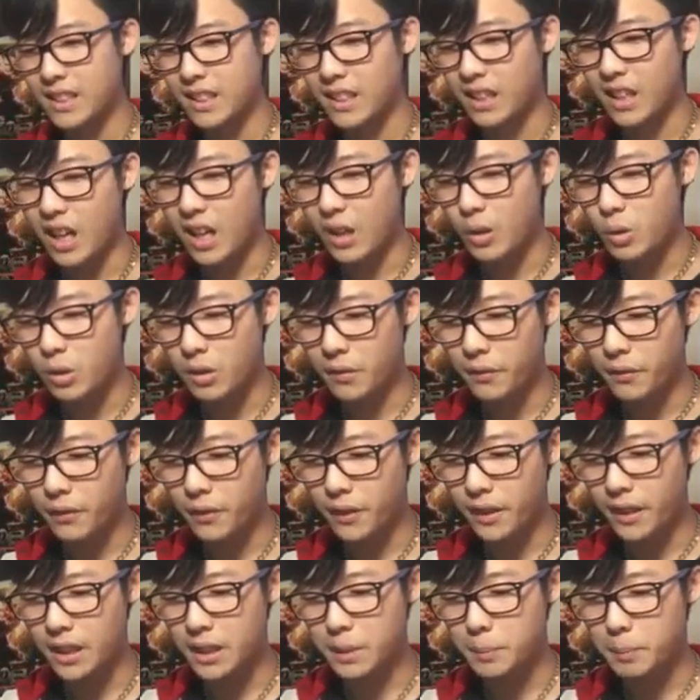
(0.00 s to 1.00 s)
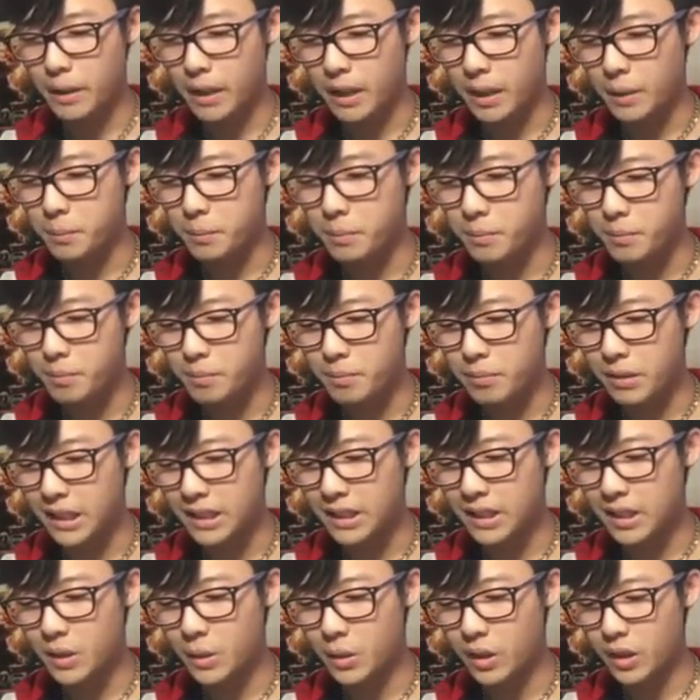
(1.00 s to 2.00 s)
see, Aqua Freeze Beam,
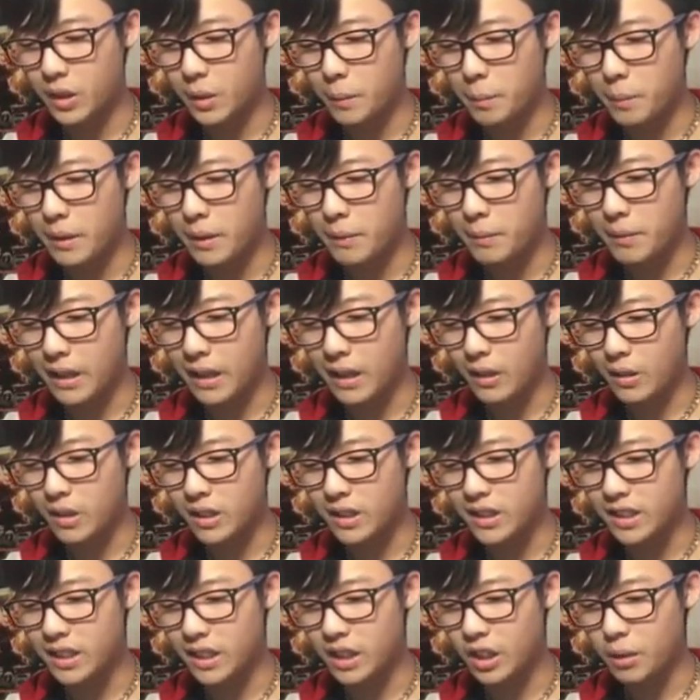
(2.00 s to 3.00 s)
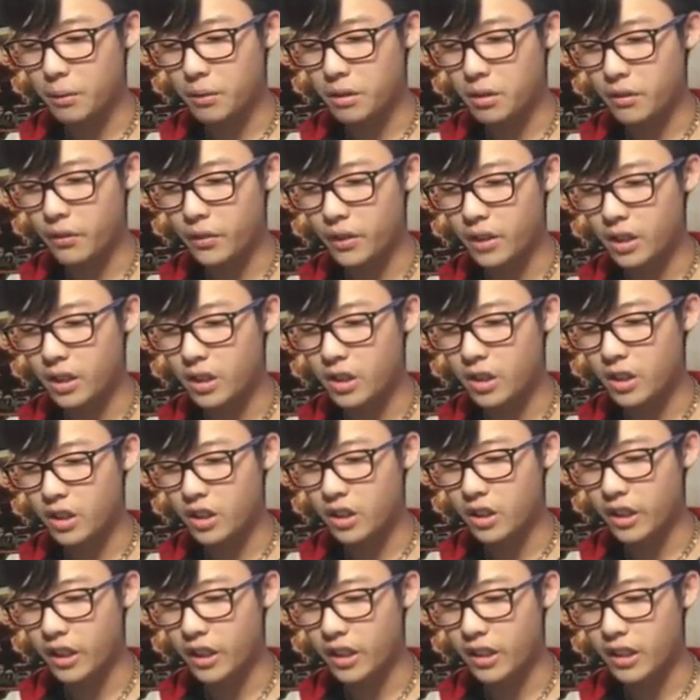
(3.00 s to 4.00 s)
plus 200 beat power, sink, you may reveal a
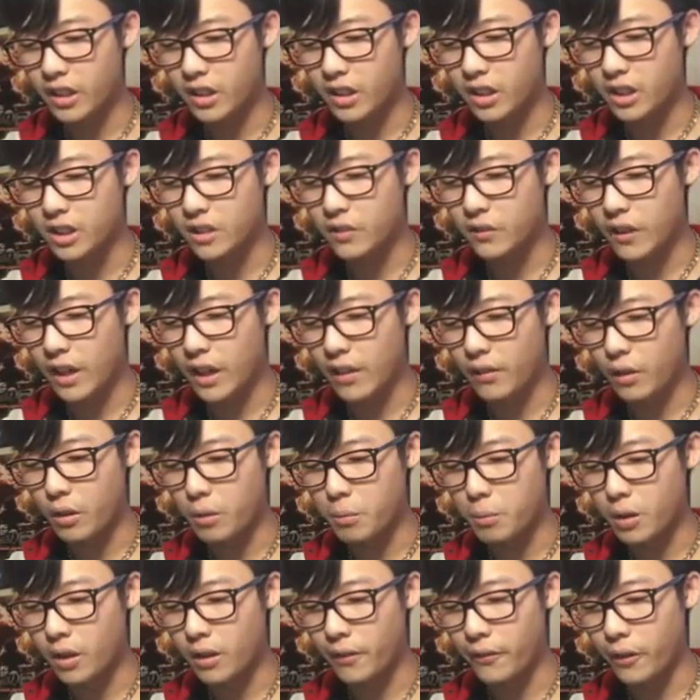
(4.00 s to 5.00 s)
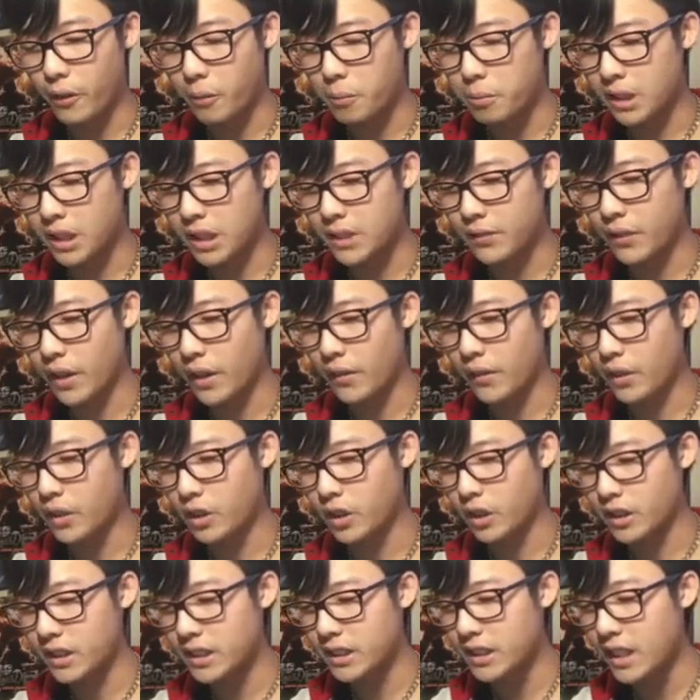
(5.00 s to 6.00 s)
card in your hand that costs 5 or more for a plus
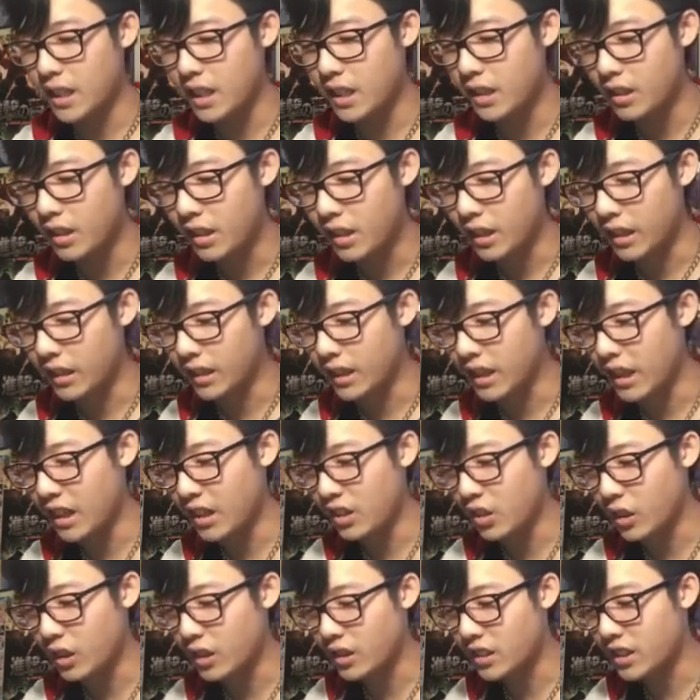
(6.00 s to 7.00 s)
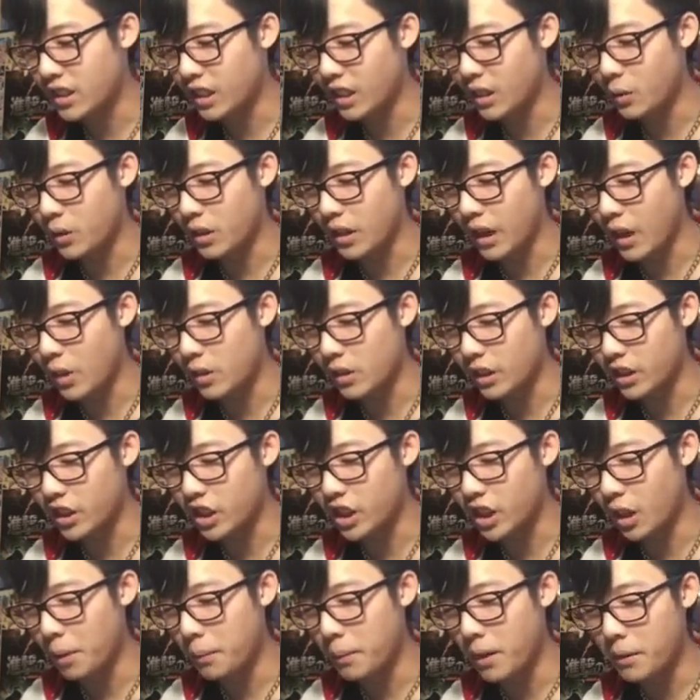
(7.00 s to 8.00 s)
500 instead. Again, you can sink it with Howling
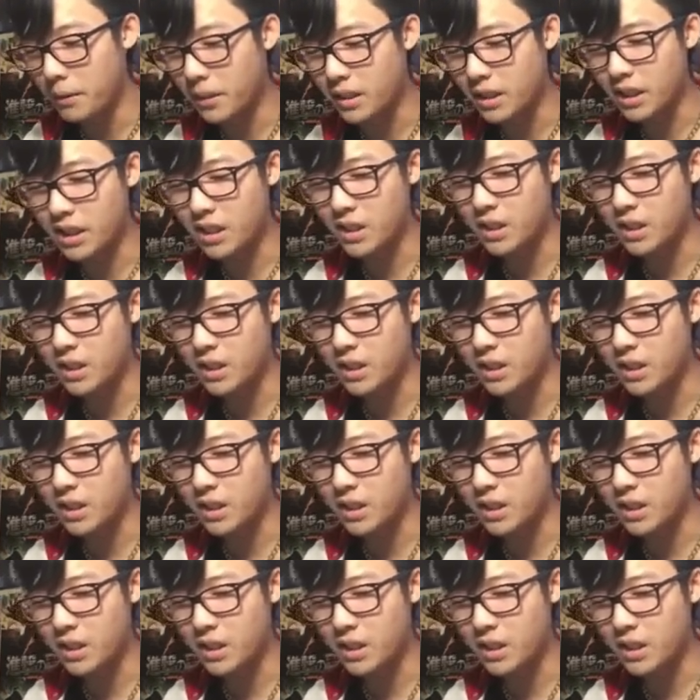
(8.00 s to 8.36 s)
Shell Bomb because